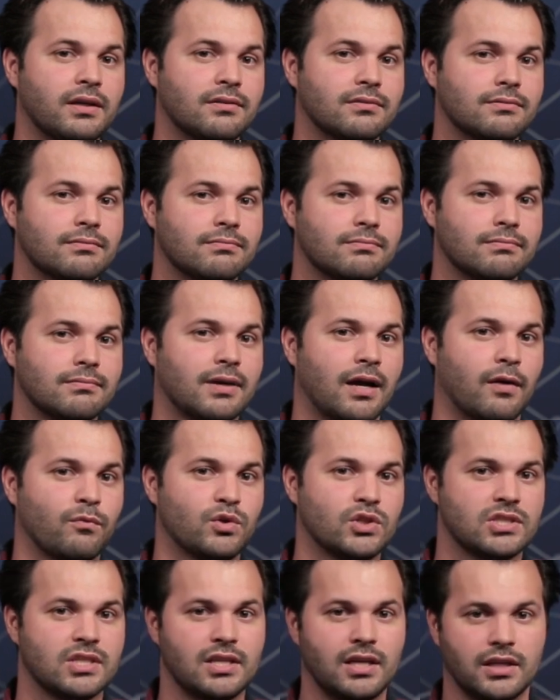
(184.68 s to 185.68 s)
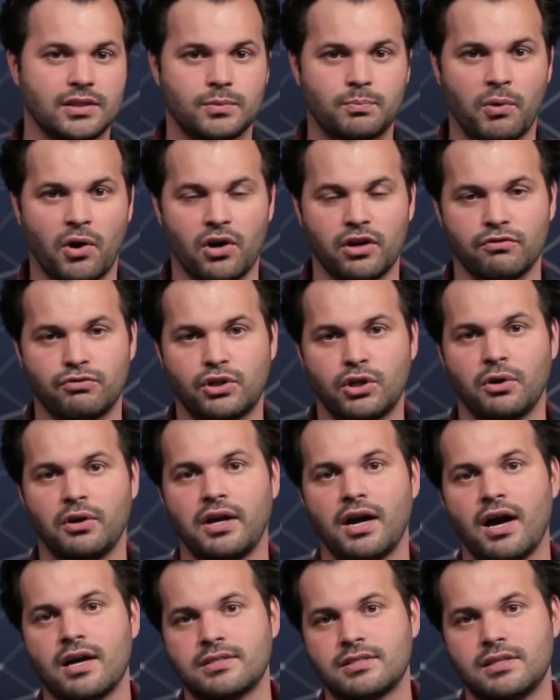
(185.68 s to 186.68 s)
it. Obviously, that's part of
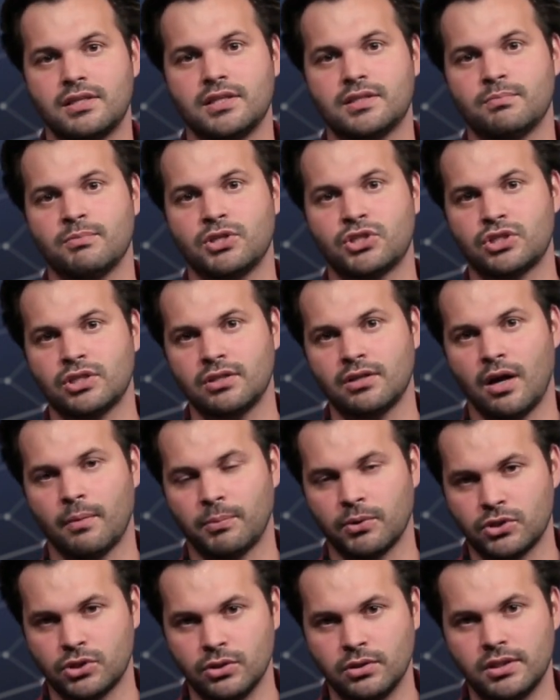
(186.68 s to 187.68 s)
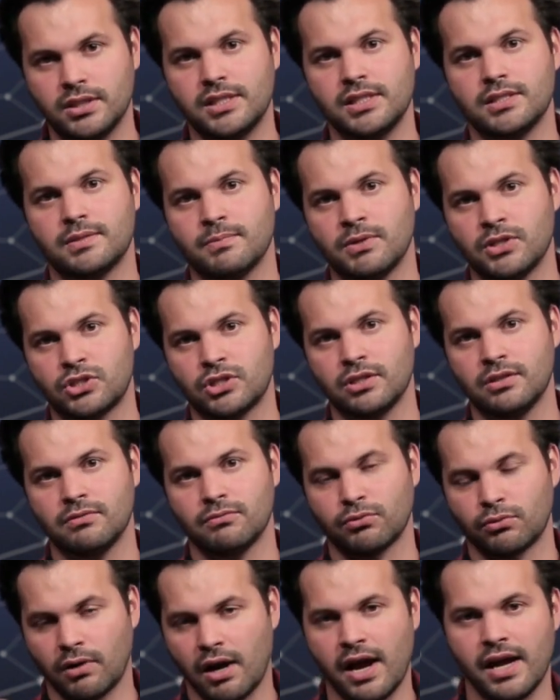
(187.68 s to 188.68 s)
Curiosity's mission, Opportunity's mission, a
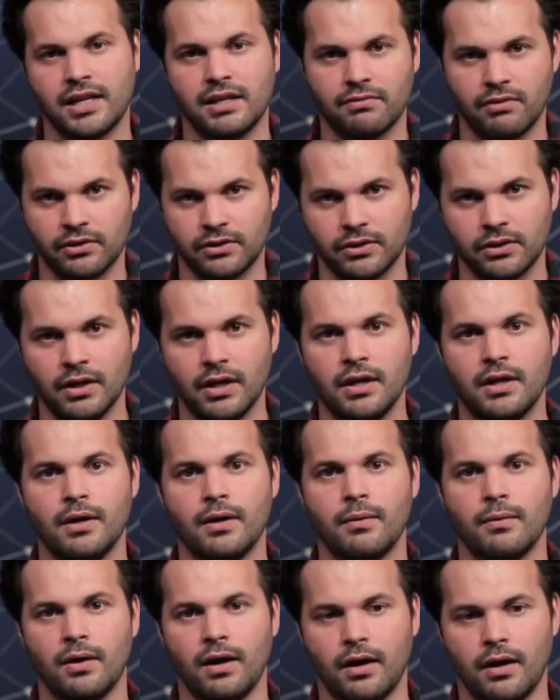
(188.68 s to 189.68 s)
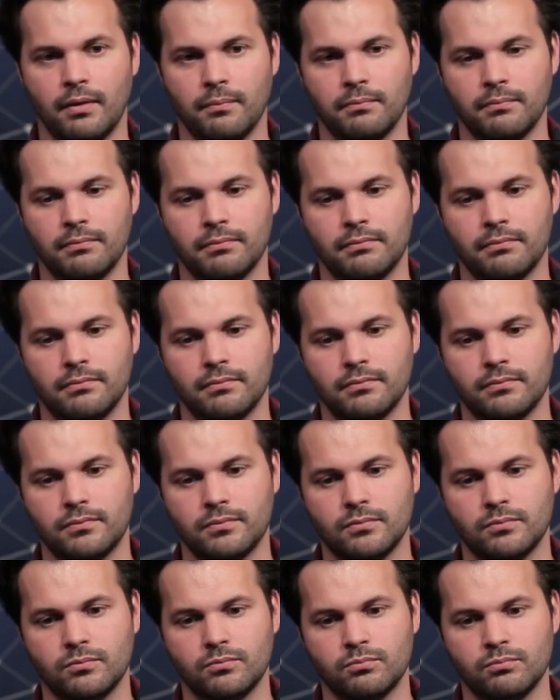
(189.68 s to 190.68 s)
variety of other um,
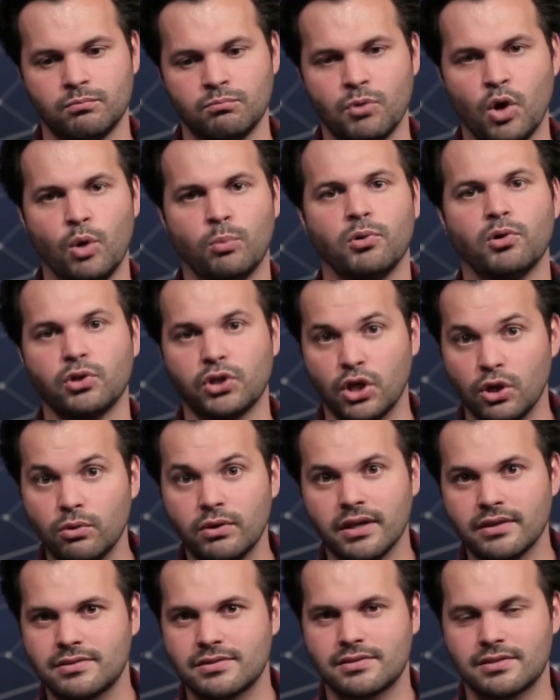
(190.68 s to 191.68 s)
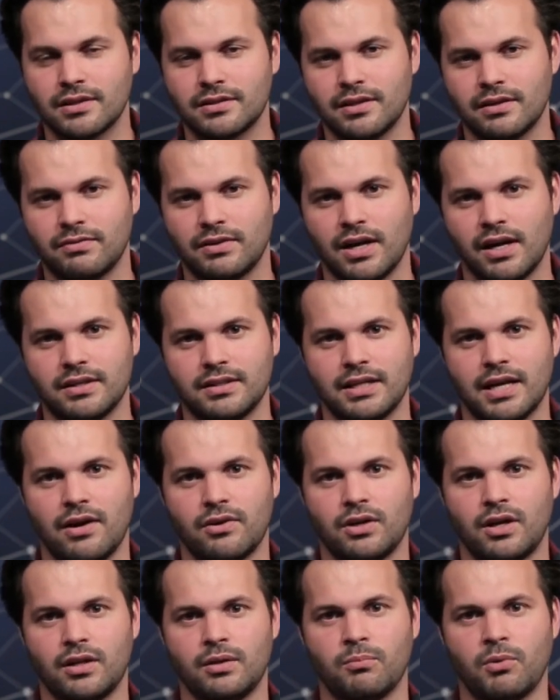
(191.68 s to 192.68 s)
mobile units that they've got
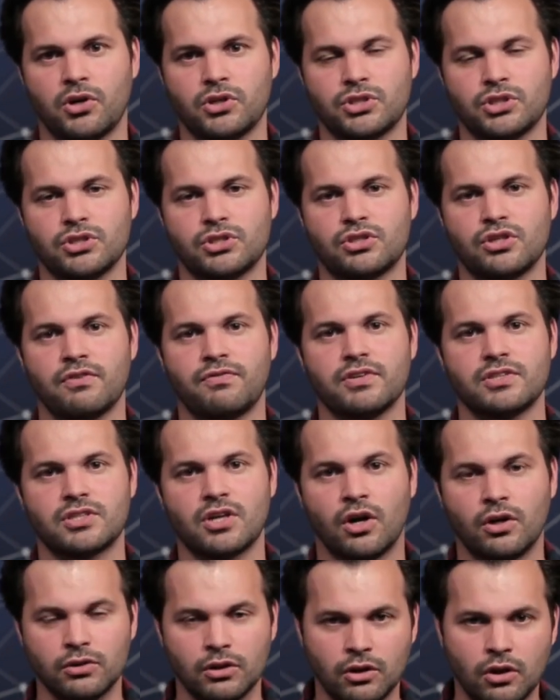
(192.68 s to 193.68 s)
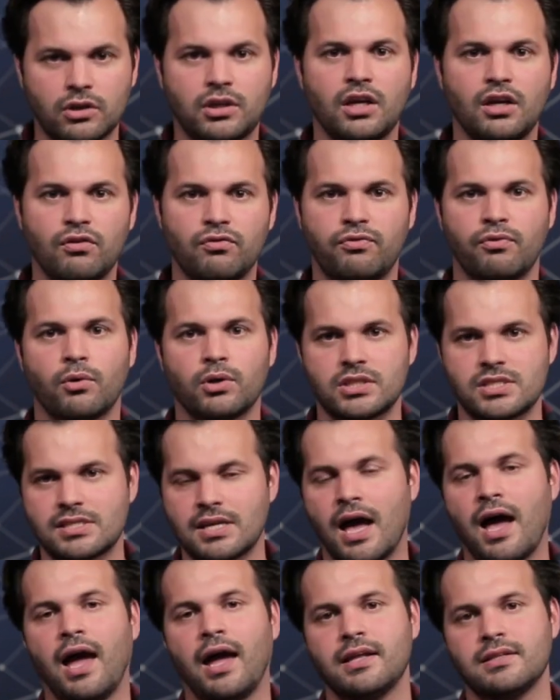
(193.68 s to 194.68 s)
down on Martian surface are looking for
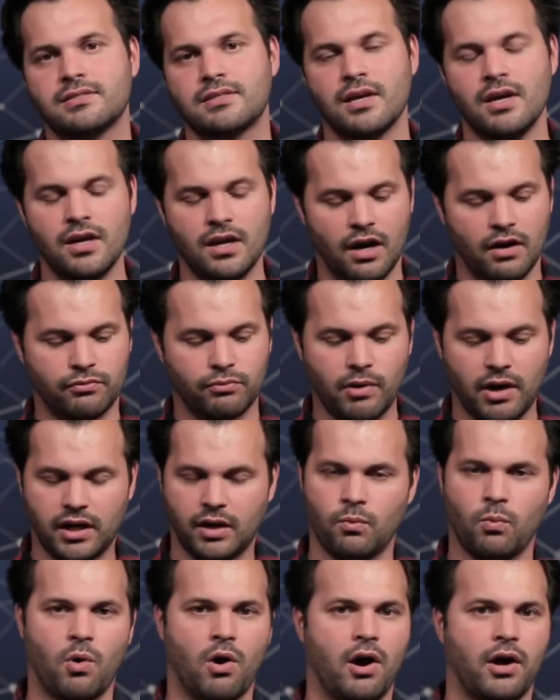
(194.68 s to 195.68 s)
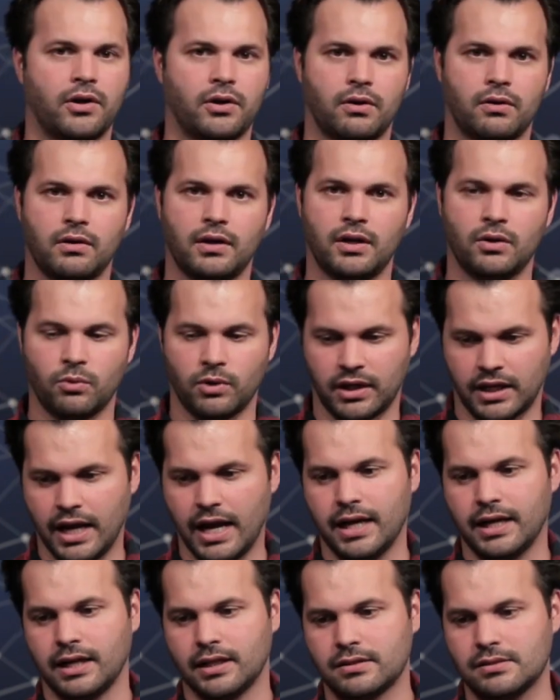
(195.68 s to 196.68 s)
signs of running water and
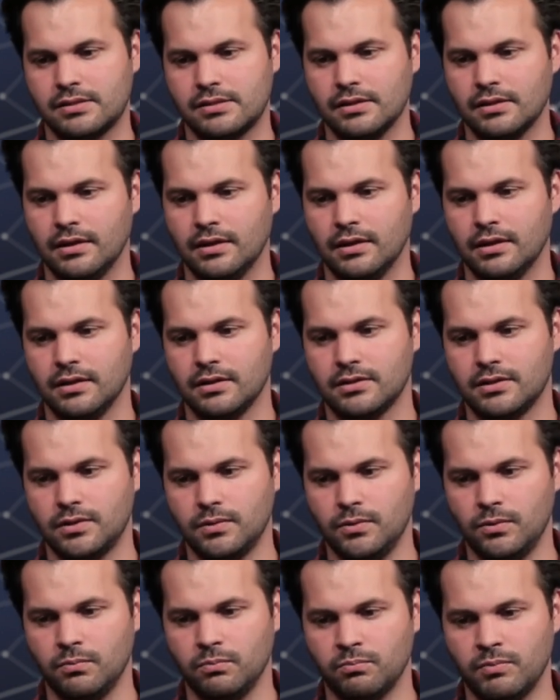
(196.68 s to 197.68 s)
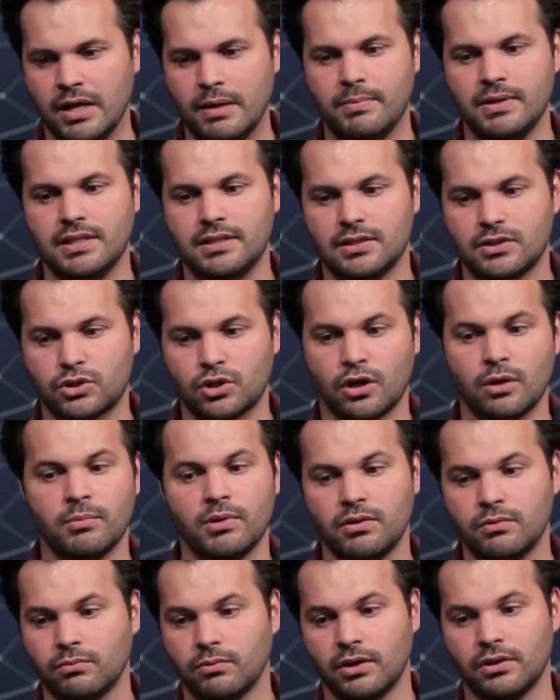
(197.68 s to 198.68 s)
organics to maybe
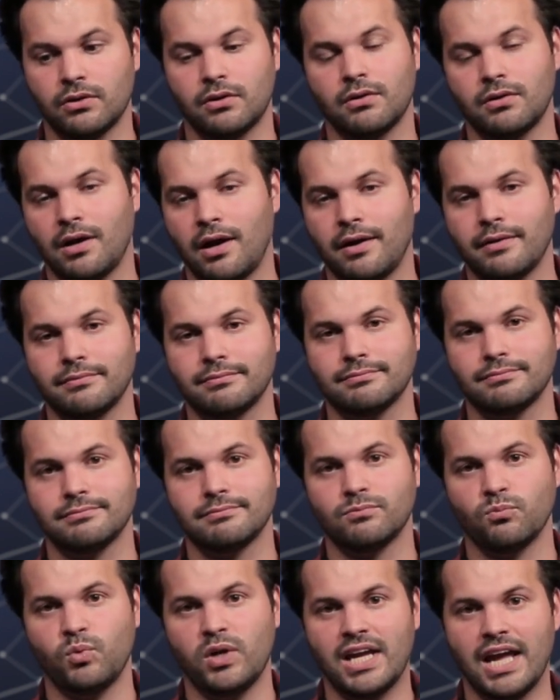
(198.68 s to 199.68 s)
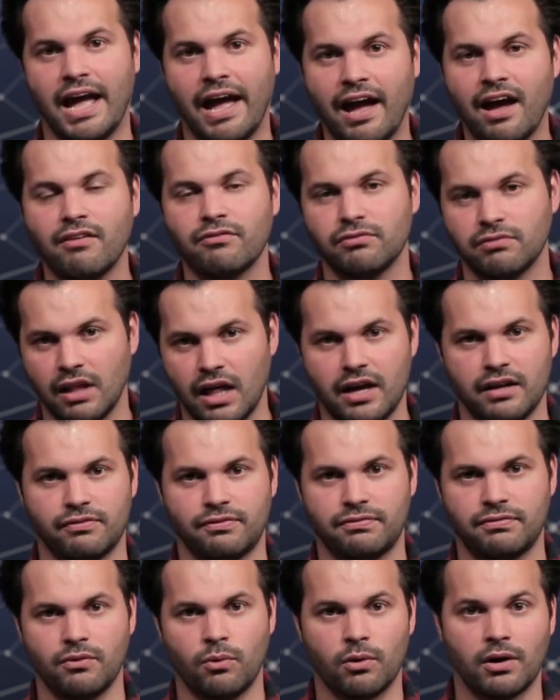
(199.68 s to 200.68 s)
determine whether or not we have
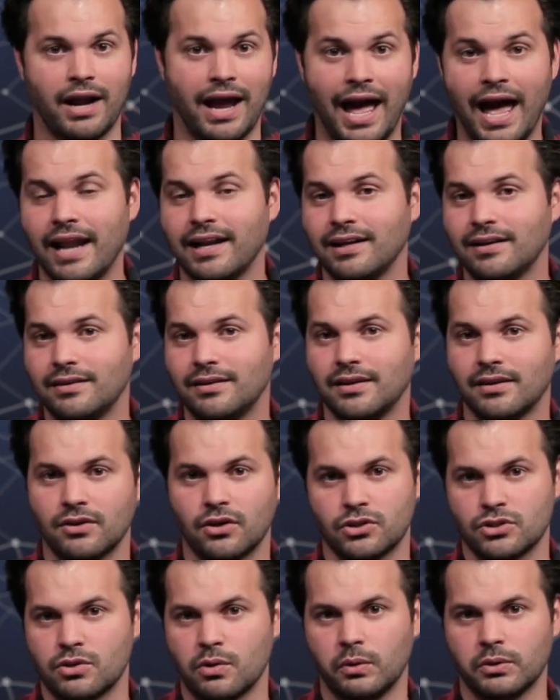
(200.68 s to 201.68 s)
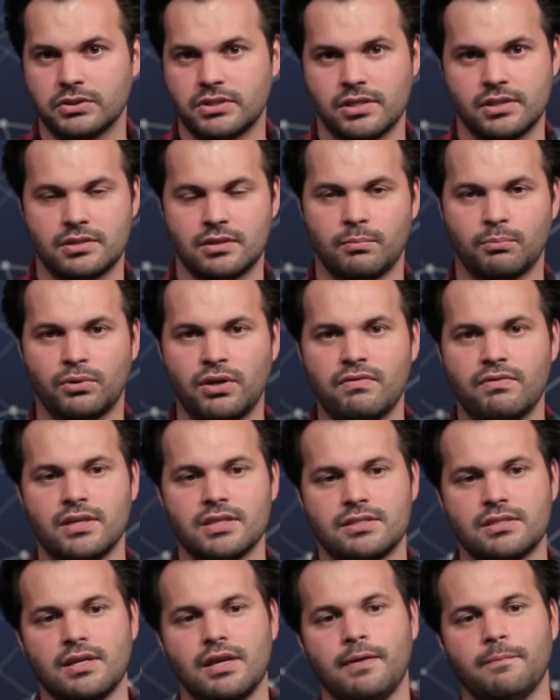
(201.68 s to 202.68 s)
life or had it in our solar system
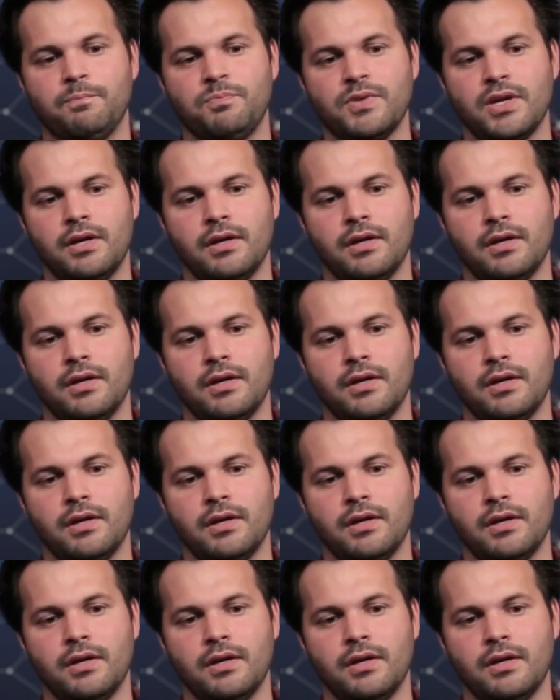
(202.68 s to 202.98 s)
previously.